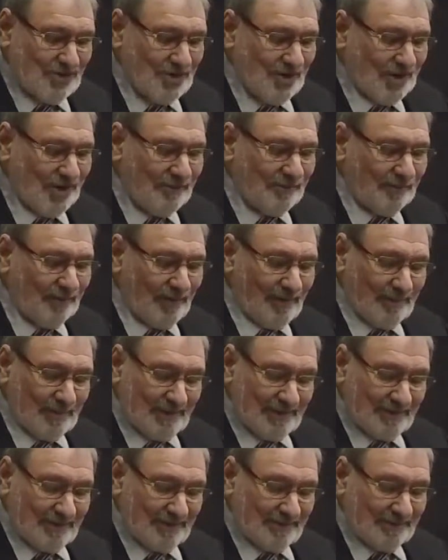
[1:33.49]
Jerry
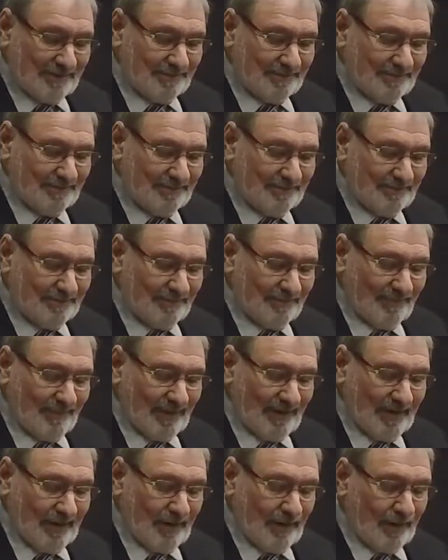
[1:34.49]
Flemons,
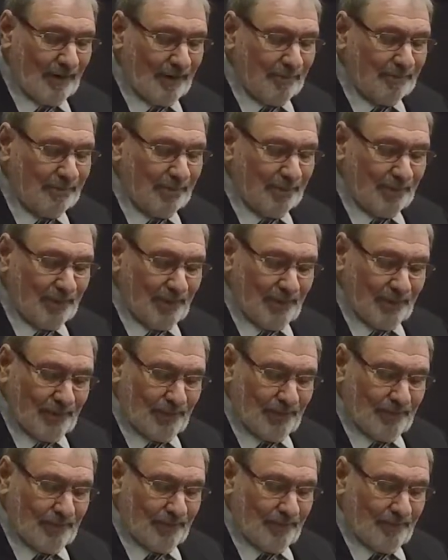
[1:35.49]
Carolyn
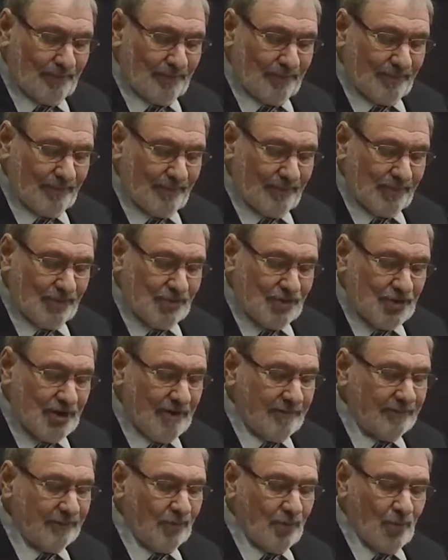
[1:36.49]
Perot,
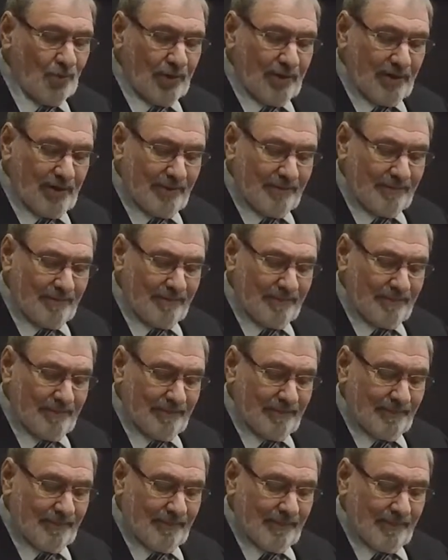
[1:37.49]
Jeff Gwynn,
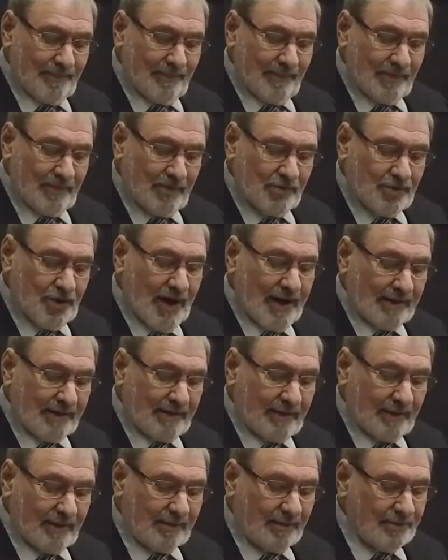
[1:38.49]

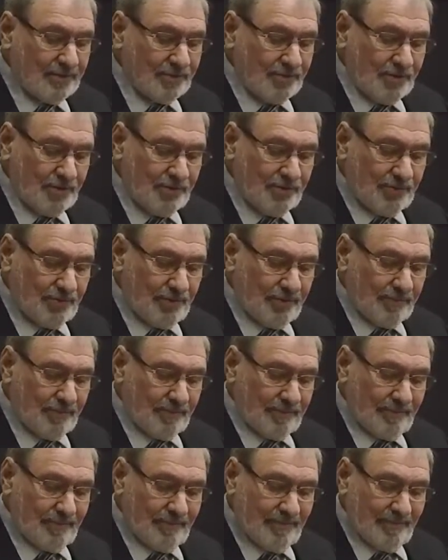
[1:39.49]
Jack Douglas Jr.,
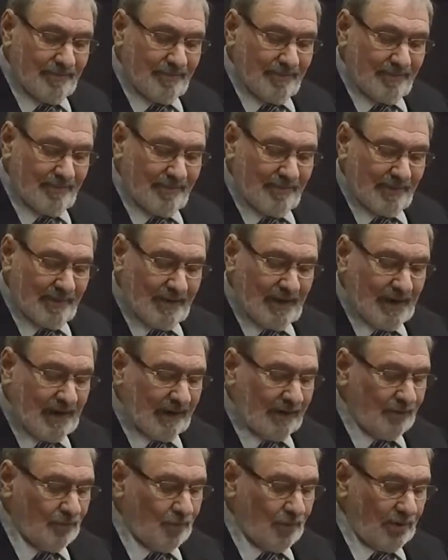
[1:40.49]

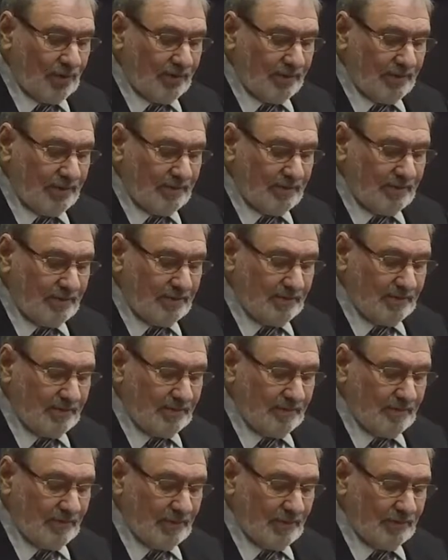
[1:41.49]
Galen
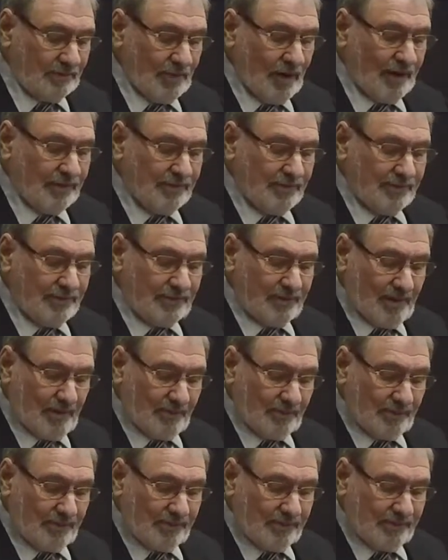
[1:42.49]
Wilkins, Roger
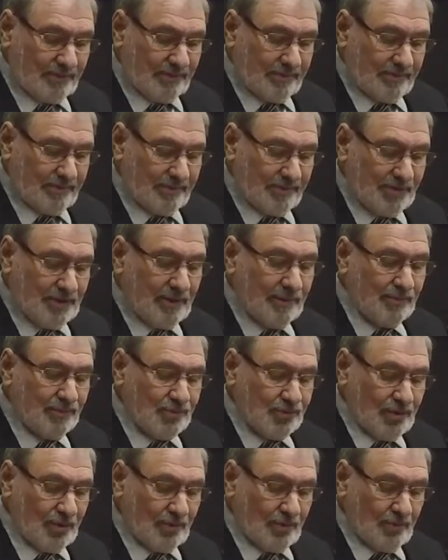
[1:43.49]
Summers,
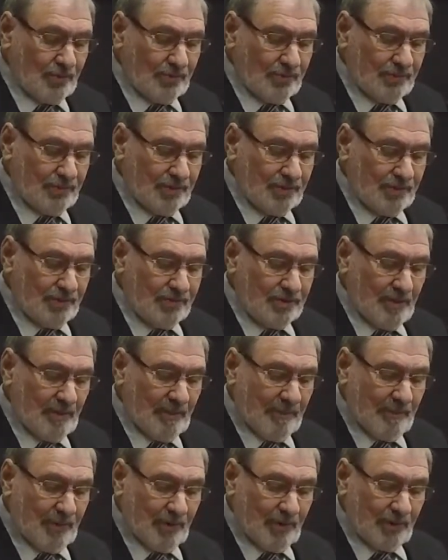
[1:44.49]
Jim Jones,
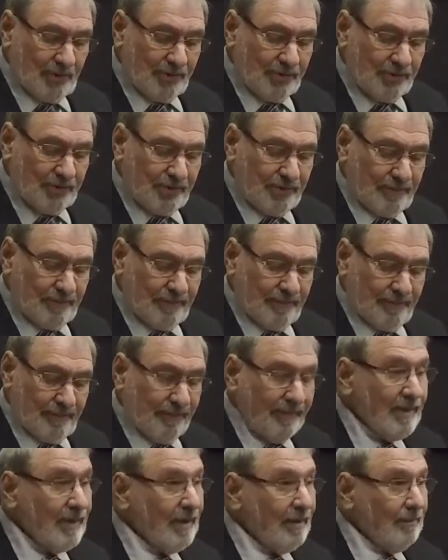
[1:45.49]
Jimmy Birch,
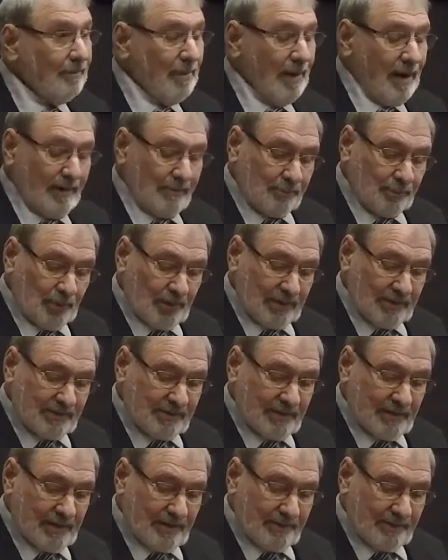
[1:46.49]
Bob
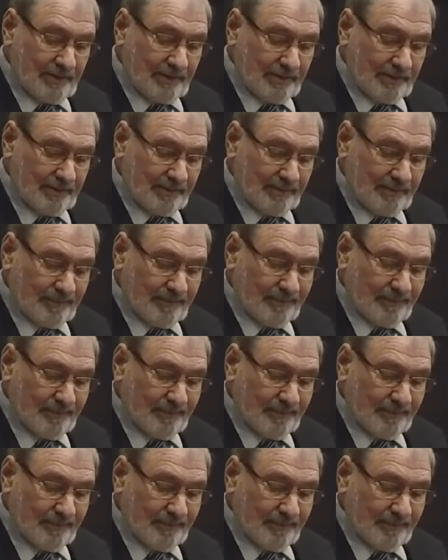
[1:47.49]
Ray Sanders,